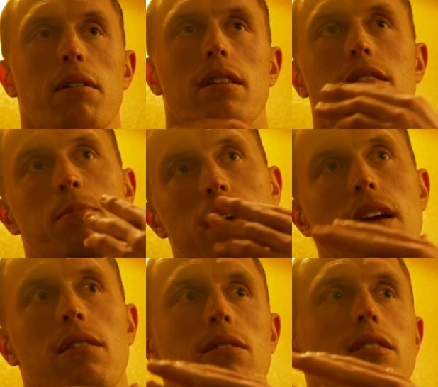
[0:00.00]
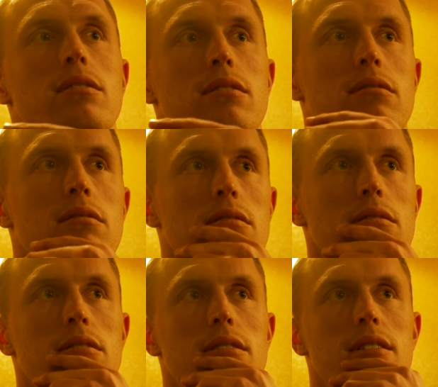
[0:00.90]
but the speaking was,
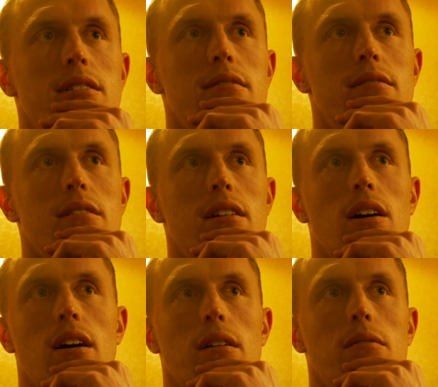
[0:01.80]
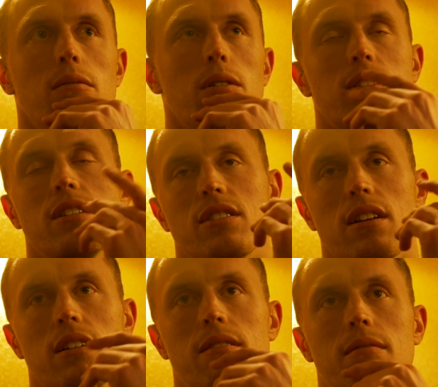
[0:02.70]
you know, it wasn't as good.